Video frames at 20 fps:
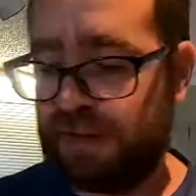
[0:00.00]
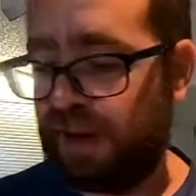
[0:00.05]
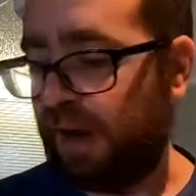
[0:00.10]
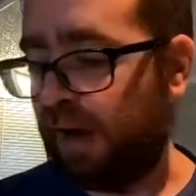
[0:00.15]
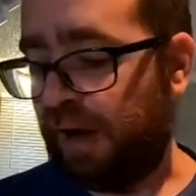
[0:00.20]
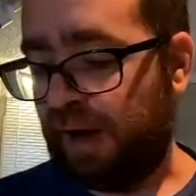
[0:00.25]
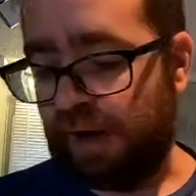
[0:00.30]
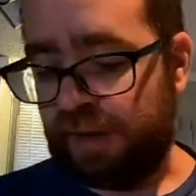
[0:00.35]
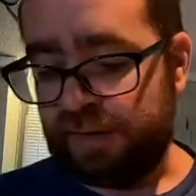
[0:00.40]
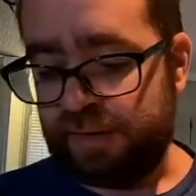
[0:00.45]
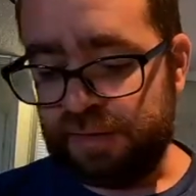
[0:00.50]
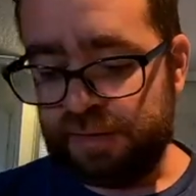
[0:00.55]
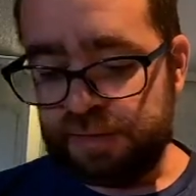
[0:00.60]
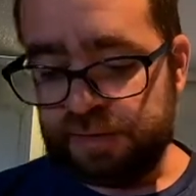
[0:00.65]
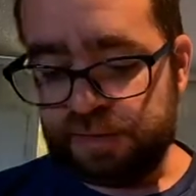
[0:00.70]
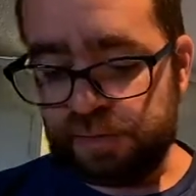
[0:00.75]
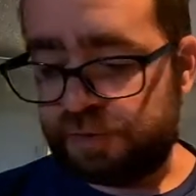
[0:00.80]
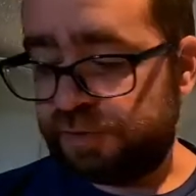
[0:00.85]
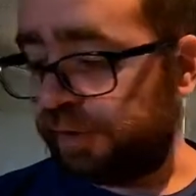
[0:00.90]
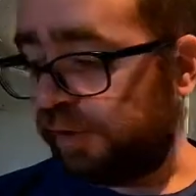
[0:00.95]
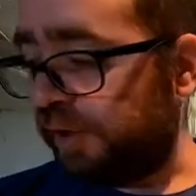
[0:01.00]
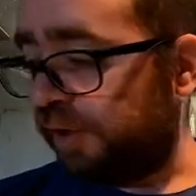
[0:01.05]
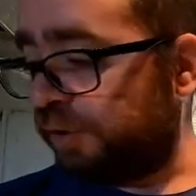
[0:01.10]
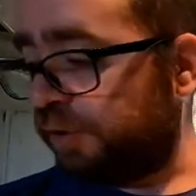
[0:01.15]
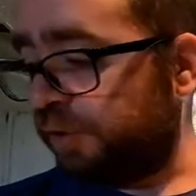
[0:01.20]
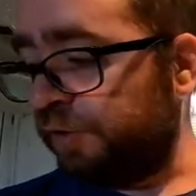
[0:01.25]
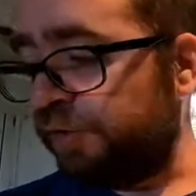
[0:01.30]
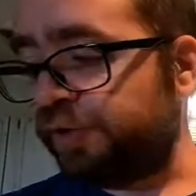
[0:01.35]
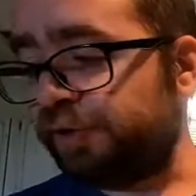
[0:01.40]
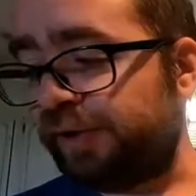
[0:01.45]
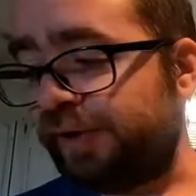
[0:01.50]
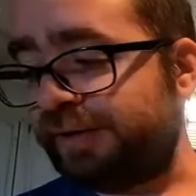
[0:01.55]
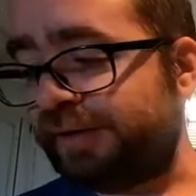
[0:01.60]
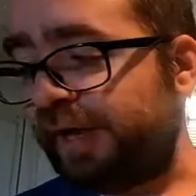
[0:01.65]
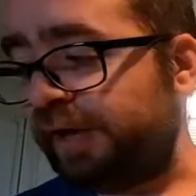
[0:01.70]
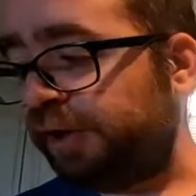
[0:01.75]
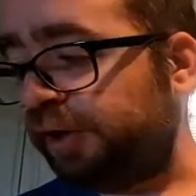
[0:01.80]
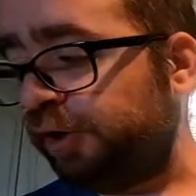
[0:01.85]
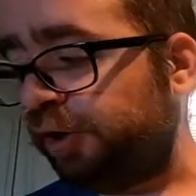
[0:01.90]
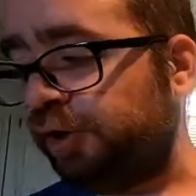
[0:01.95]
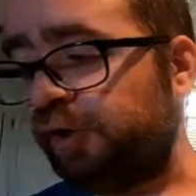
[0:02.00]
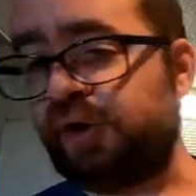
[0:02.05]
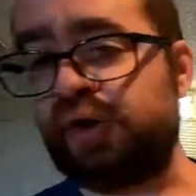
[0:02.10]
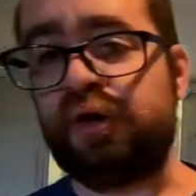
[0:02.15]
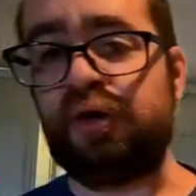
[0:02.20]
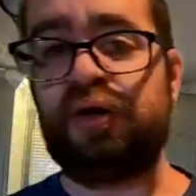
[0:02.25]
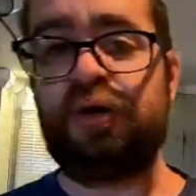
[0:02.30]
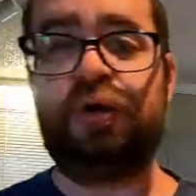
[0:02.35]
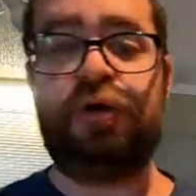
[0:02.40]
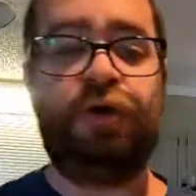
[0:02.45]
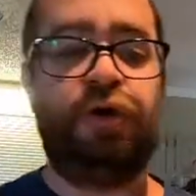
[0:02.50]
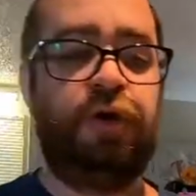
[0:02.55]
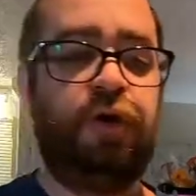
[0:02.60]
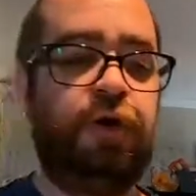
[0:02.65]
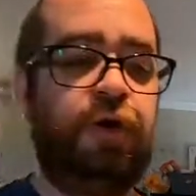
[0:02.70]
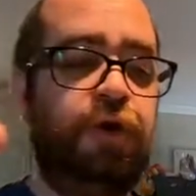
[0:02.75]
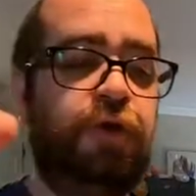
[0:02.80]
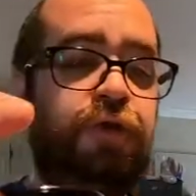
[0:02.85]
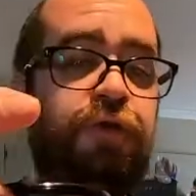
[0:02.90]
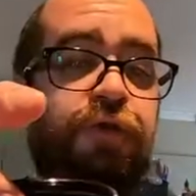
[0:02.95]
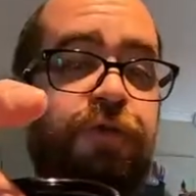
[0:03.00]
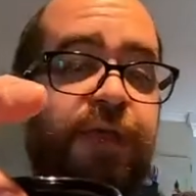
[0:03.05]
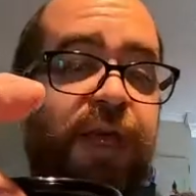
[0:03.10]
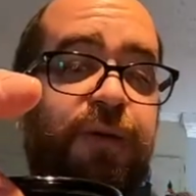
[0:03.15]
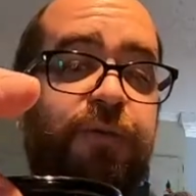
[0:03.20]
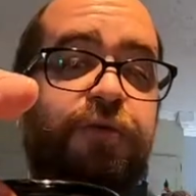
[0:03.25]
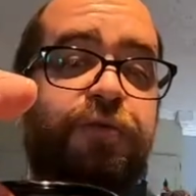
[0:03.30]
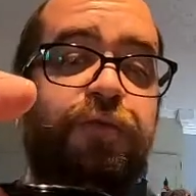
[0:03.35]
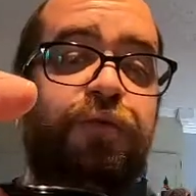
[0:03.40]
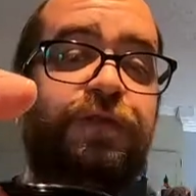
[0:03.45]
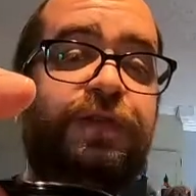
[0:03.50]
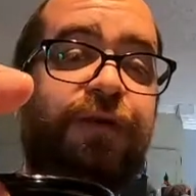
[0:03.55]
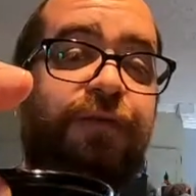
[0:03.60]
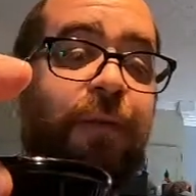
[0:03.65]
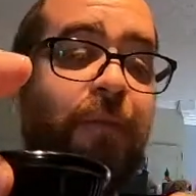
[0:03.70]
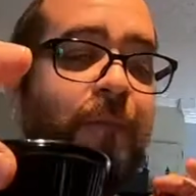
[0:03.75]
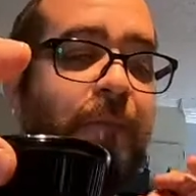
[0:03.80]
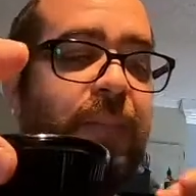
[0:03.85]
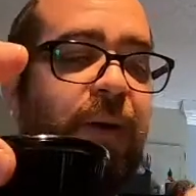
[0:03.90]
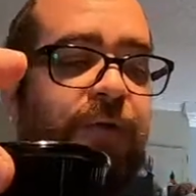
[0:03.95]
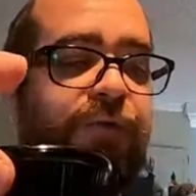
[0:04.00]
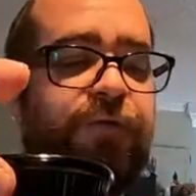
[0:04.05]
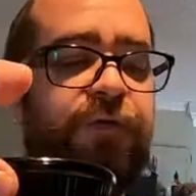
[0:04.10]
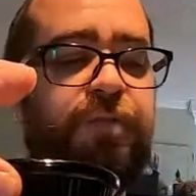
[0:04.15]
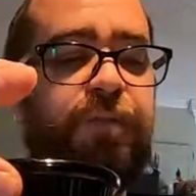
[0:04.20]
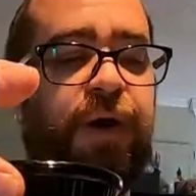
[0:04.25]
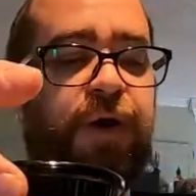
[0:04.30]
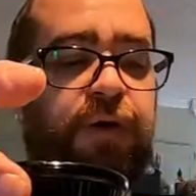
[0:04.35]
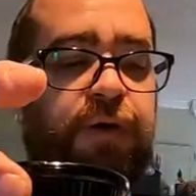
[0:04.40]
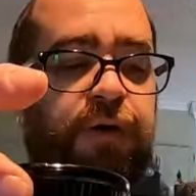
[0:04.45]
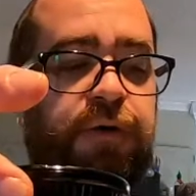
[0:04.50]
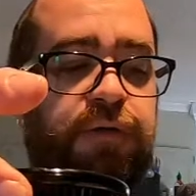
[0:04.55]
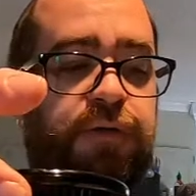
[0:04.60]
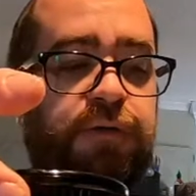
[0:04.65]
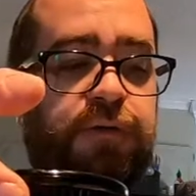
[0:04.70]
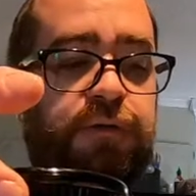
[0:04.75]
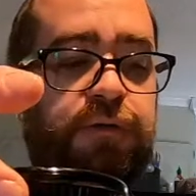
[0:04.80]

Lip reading: So what you're gonna do is you're gonna take your 2 tablespoons of melted butter.